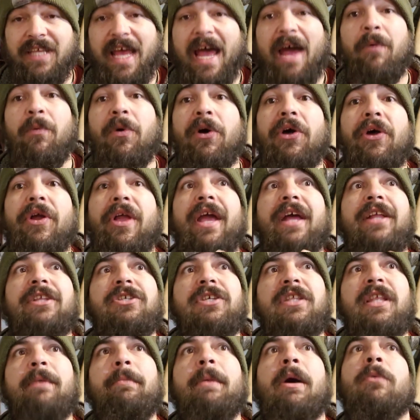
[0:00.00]
I will get
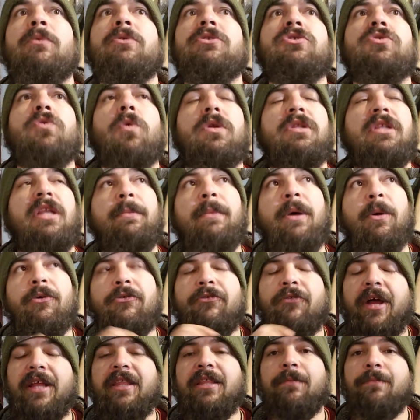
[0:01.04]
to them, I will sort them, I will
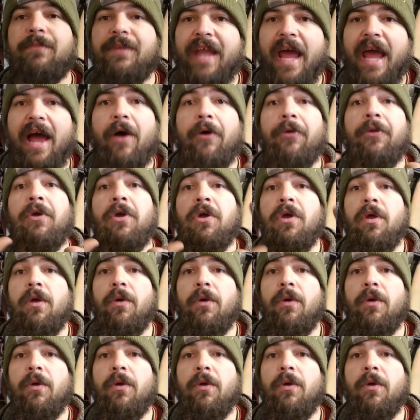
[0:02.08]
write them down.